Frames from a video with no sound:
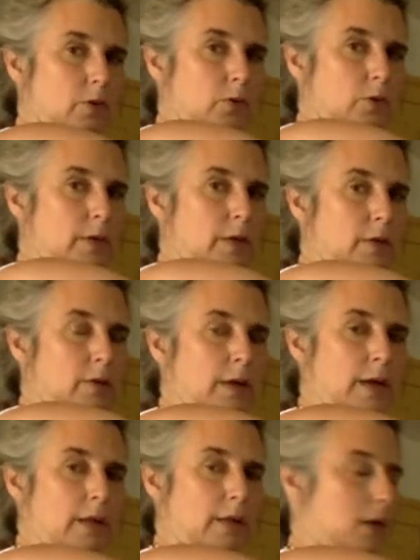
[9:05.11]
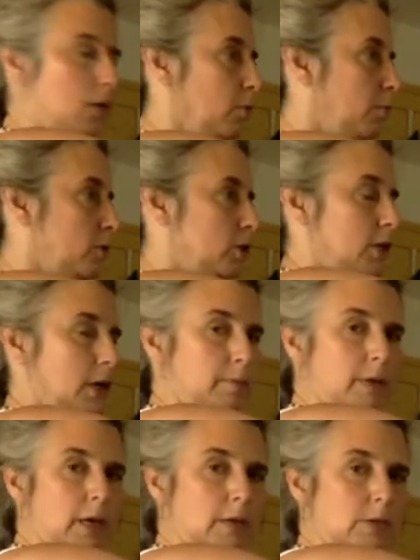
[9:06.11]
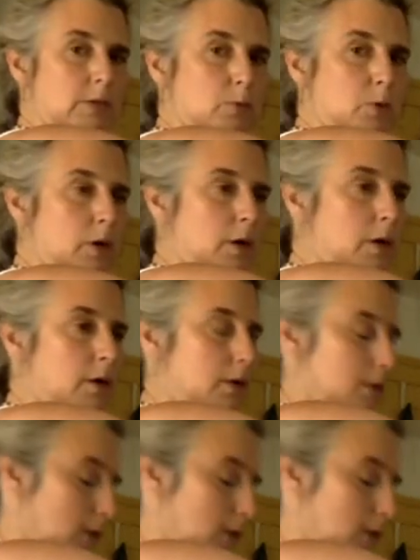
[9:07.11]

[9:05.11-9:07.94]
toward that other hand like you're pushing up against a wall.